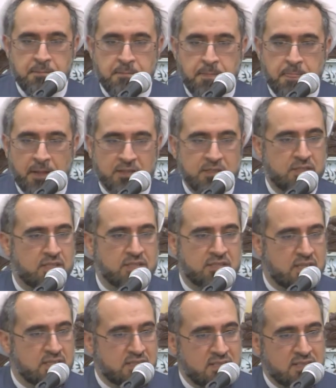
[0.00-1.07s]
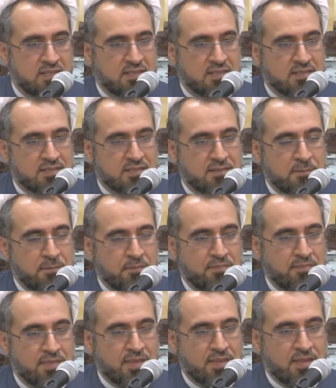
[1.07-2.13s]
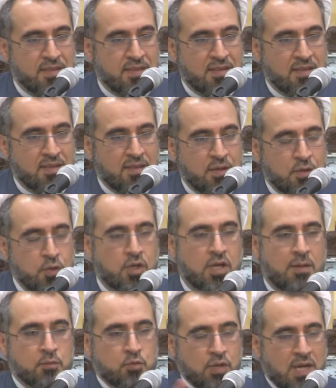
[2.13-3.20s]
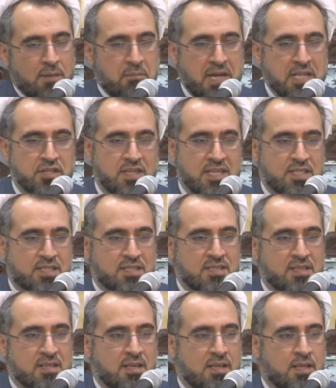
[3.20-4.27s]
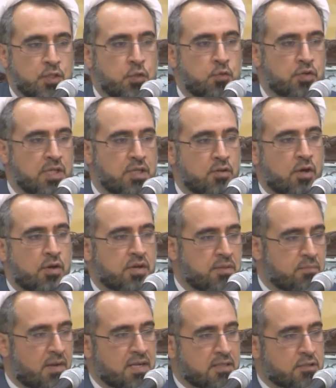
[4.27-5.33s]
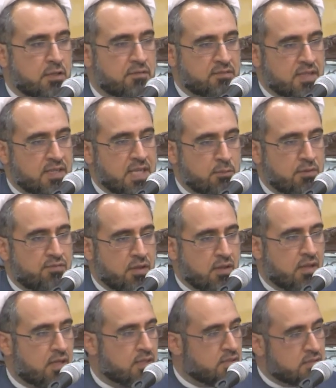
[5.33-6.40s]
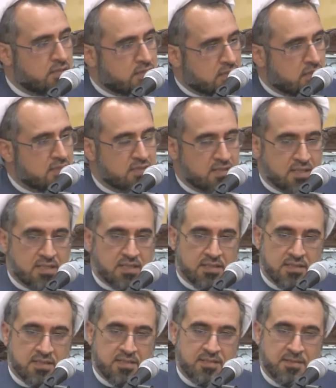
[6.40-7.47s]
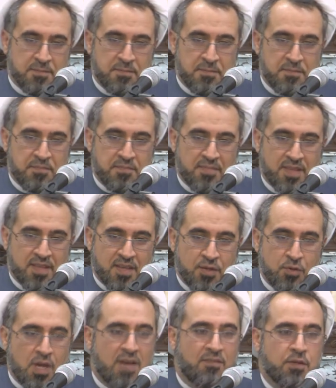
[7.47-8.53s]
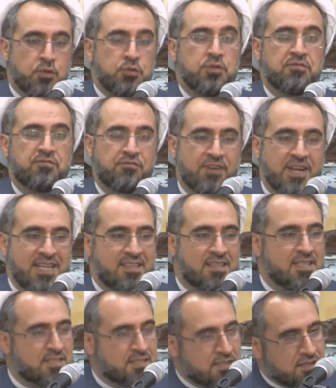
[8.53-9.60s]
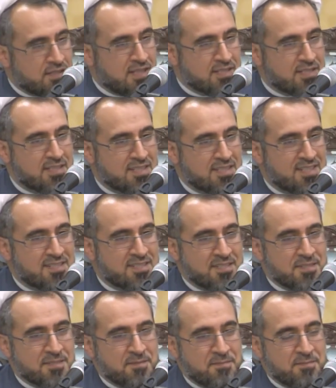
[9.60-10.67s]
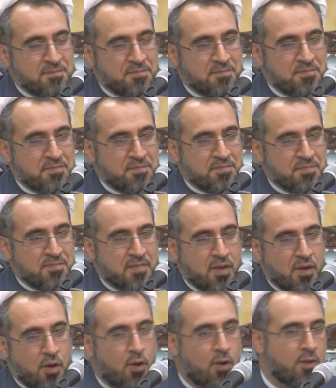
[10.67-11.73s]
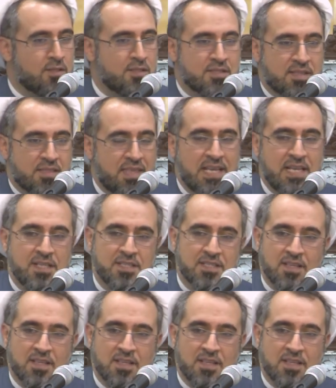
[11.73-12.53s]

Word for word: These are sustenance. You come to a majlis, you, re, you are reminded of the name of Allah, this is sustenance. You have a good friend, it's a sustenance. All these things,